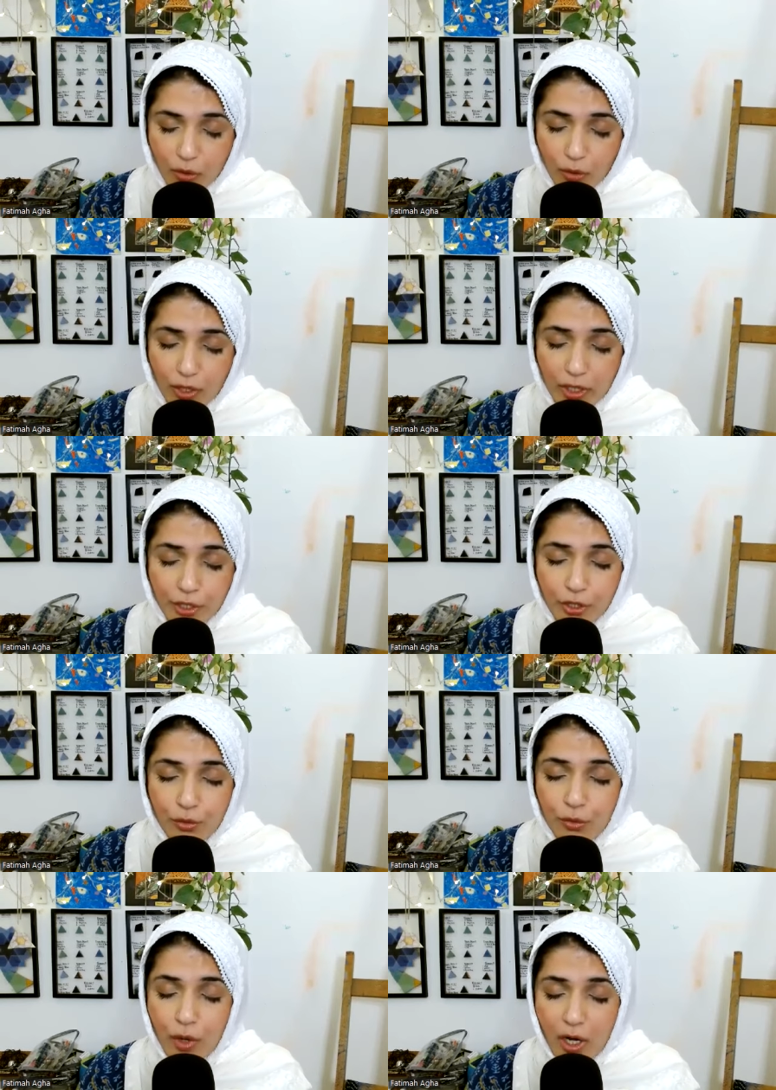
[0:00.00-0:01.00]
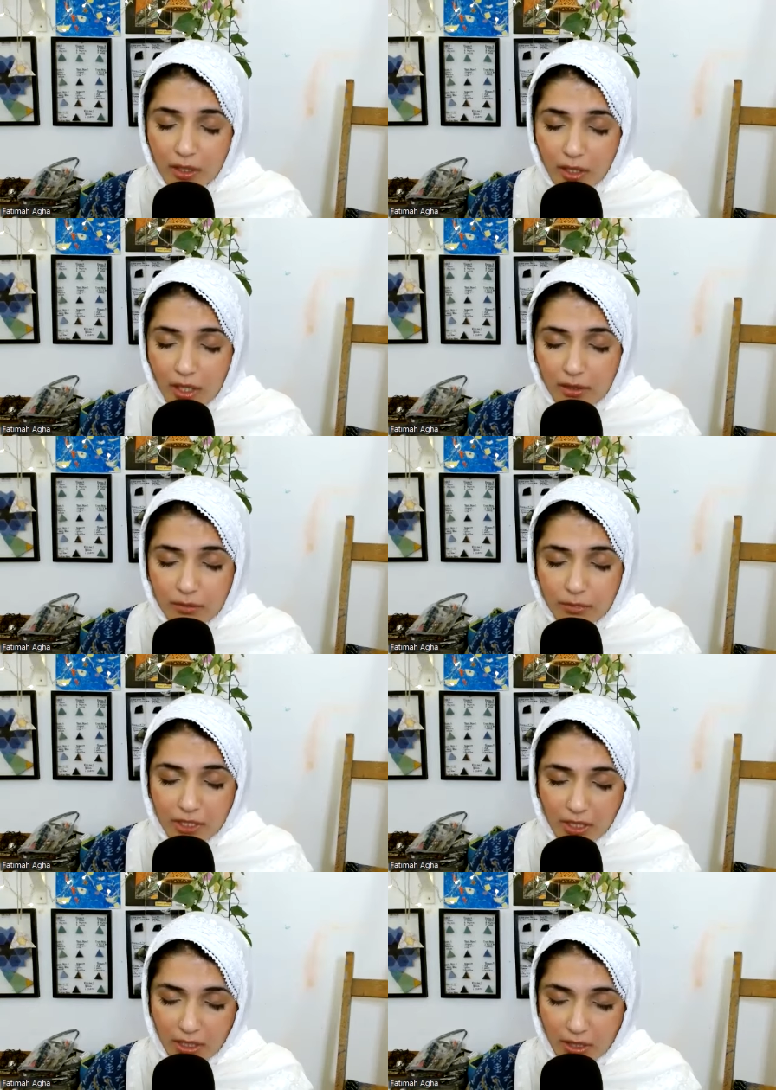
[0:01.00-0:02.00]
Oh Allah, you are the
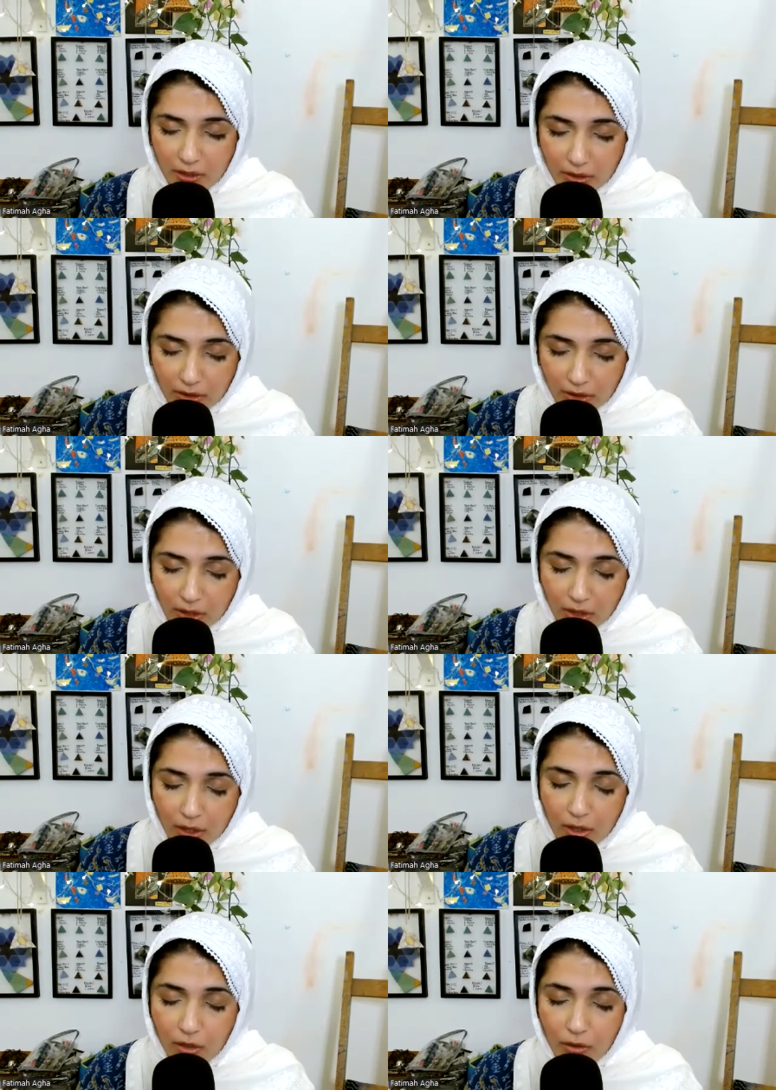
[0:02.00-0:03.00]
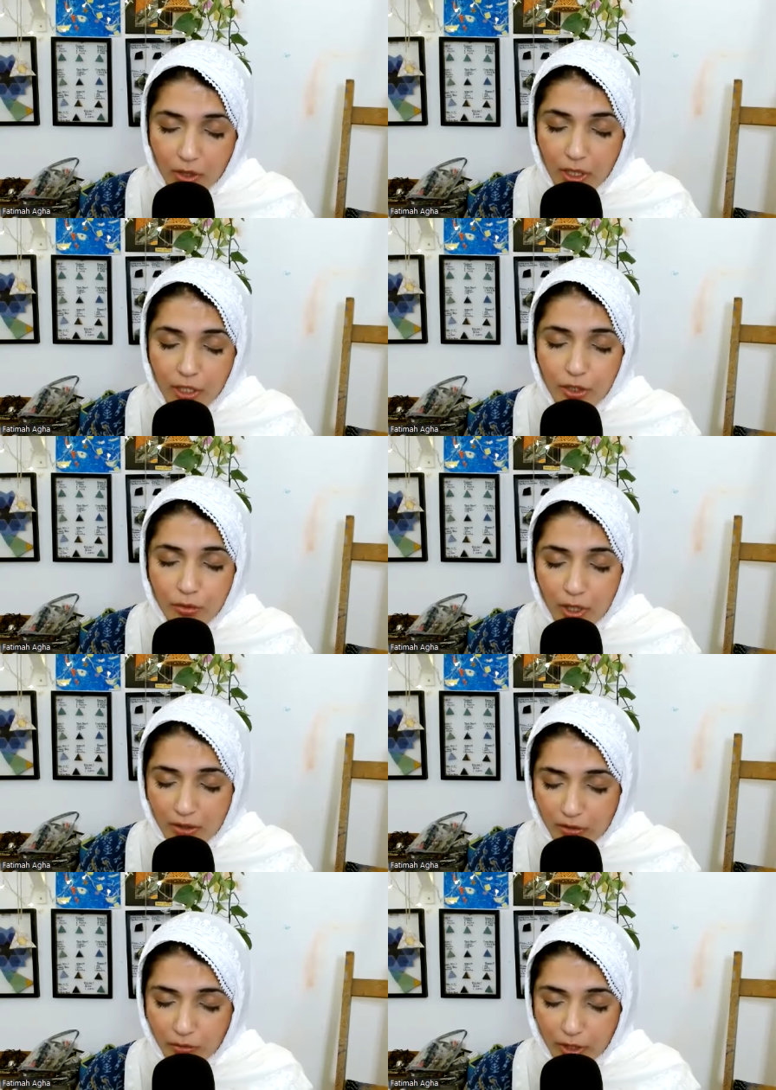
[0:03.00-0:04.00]
ultimate healer. Oh Allah, you
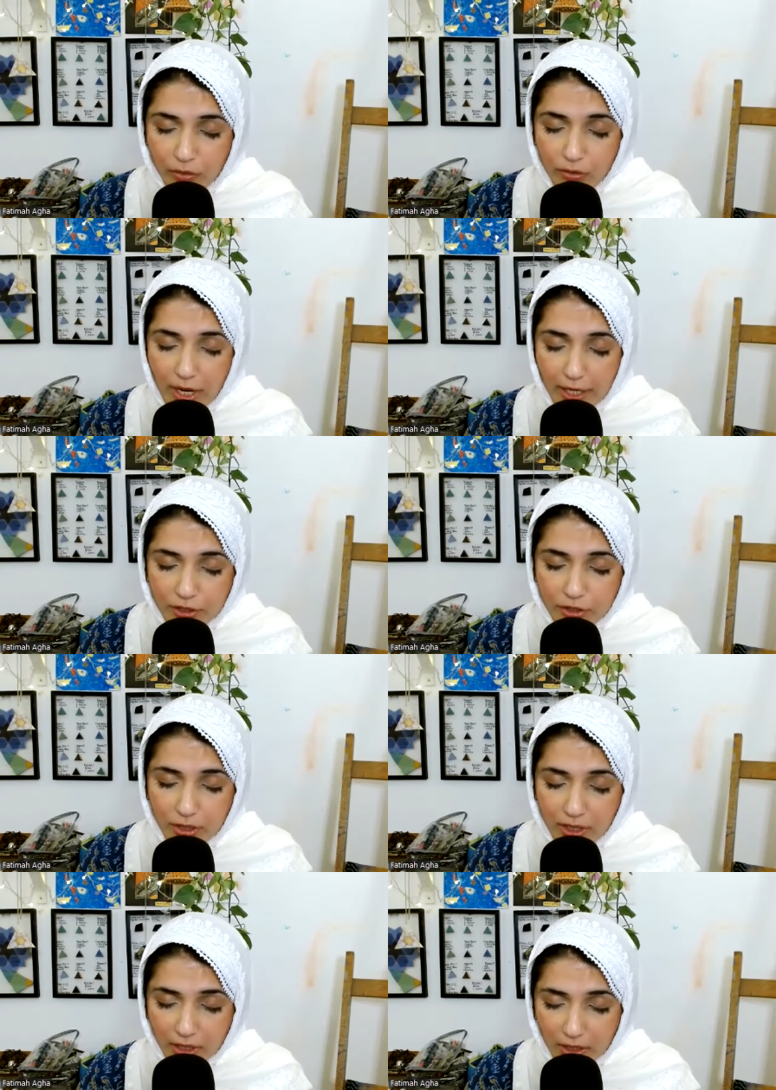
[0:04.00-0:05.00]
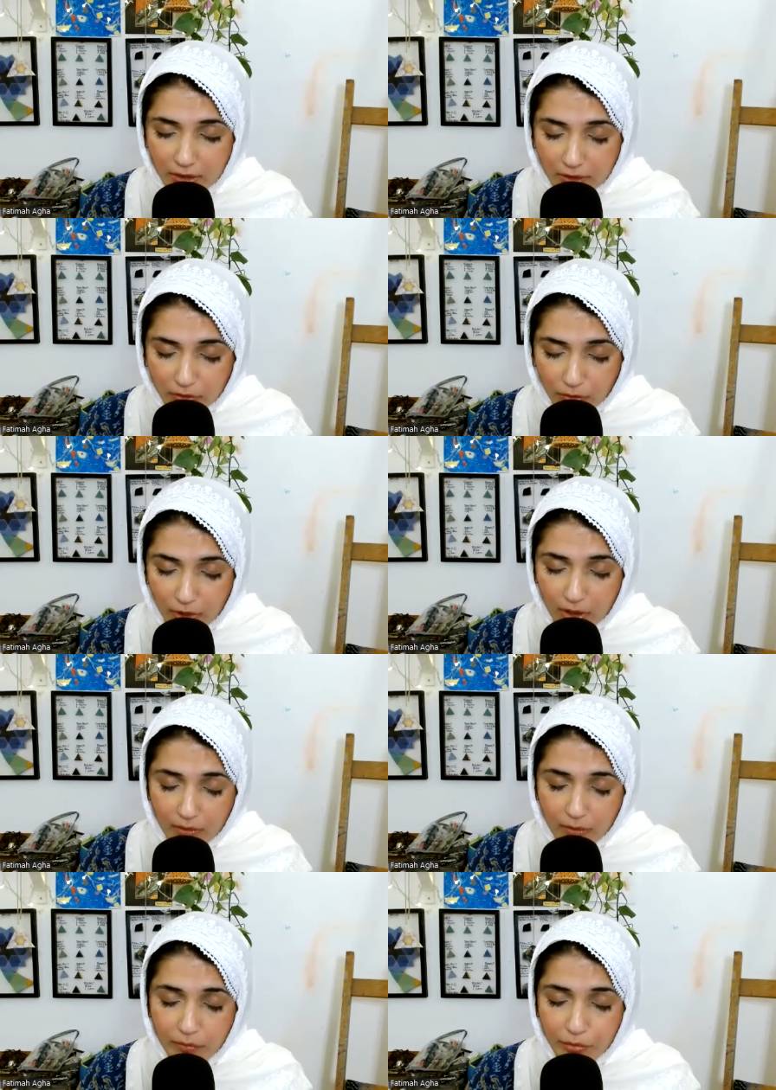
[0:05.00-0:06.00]
are the one who actually heals us. Oh
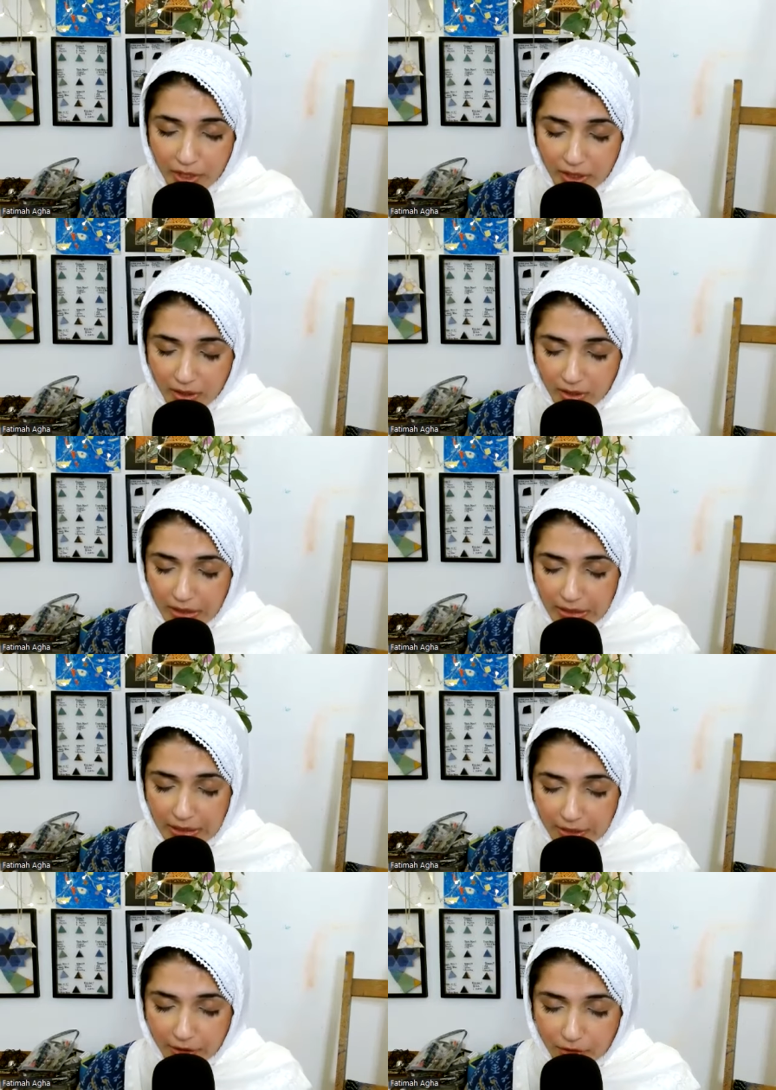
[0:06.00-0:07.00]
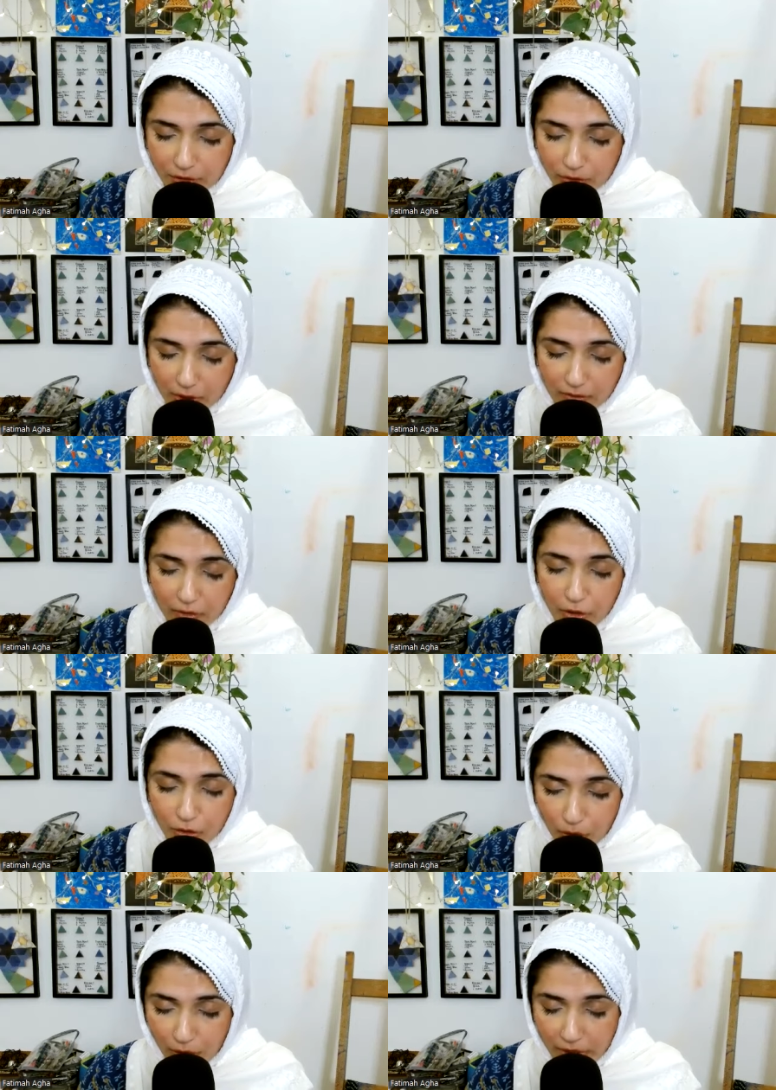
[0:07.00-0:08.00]
Allah, bring healing to us,
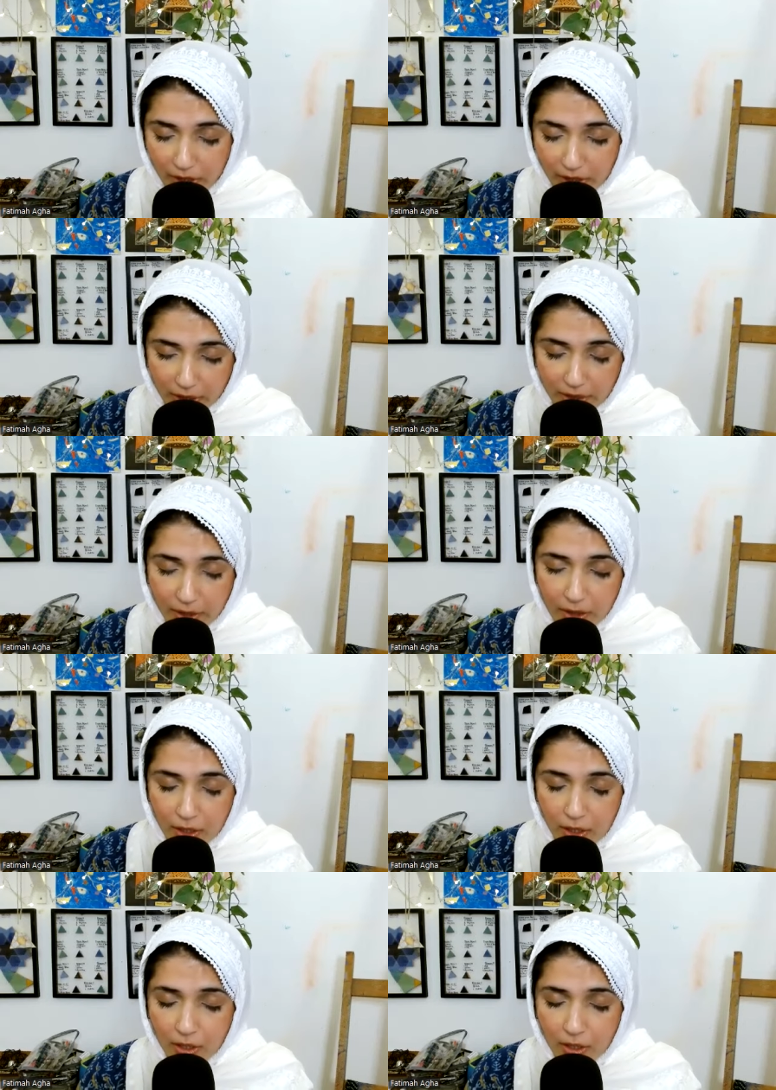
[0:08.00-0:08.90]
your healing